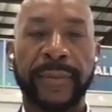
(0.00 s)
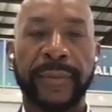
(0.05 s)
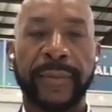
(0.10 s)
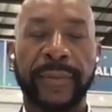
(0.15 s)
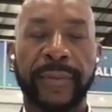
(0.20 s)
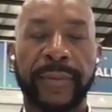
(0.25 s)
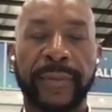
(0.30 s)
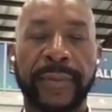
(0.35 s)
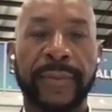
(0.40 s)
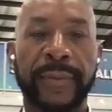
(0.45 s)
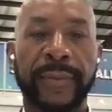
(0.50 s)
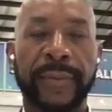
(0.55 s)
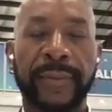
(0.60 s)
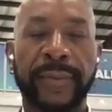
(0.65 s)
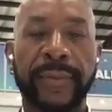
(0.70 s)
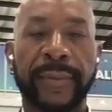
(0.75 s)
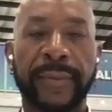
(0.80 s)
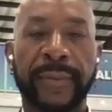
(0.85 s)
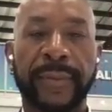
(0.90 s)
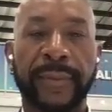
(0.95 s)

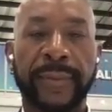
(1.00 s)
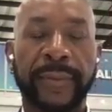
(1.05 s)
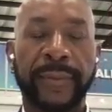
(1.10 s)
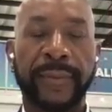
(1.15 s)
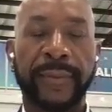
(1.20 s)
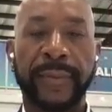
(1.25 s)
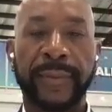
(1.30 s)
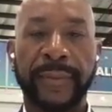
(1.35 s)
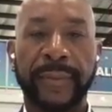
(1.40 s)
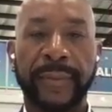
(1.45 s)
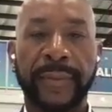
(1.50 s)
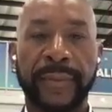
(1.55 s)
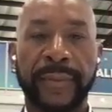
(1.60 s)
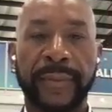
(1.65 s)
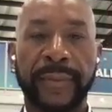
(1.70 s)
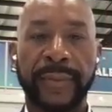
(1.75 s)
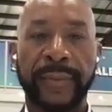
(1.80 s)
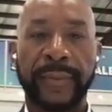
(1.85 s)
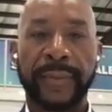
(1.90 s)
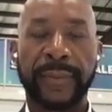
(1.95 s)

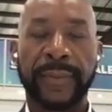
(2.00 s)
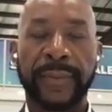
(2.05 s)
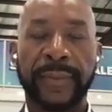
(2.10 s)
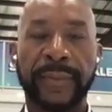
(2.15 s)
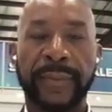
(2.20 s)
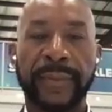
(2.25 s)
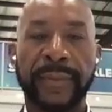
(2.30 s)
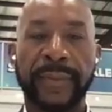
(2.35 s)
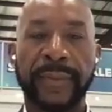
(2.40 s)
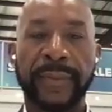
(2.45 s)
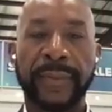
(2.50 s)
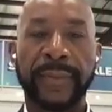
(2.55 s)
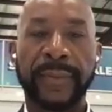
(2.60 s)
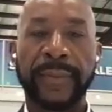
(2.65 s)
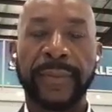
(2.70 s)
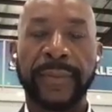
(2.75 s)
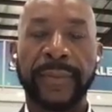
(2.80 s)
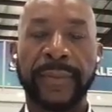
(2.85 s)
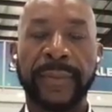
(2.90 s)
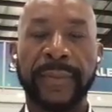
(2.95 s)
The person shown says nothing.